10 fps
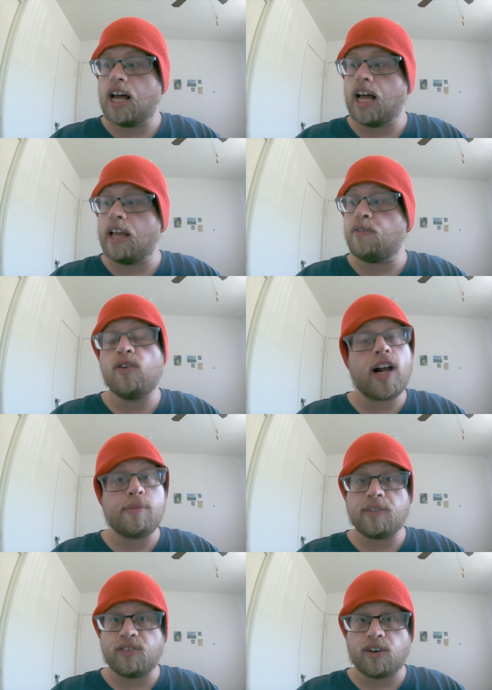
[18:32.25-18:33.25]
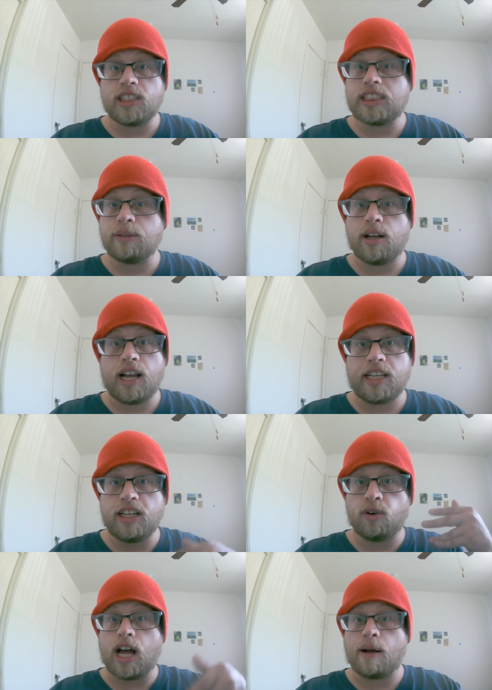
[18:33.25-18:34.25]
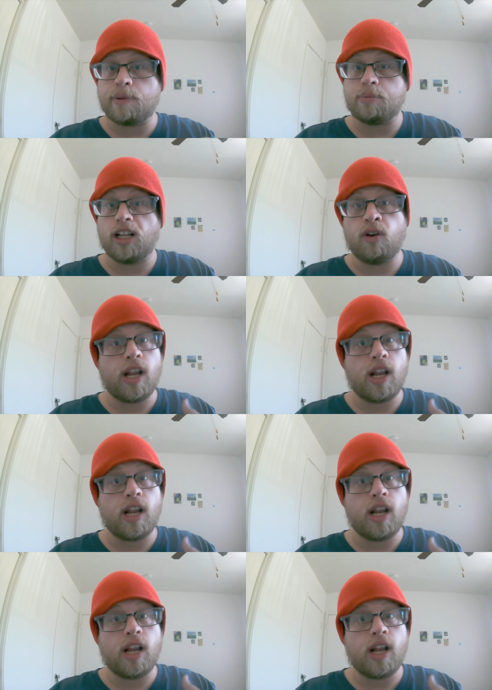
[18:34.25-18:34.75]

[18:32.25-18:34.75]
Uh, if you read it before, some uh, you know, comment below.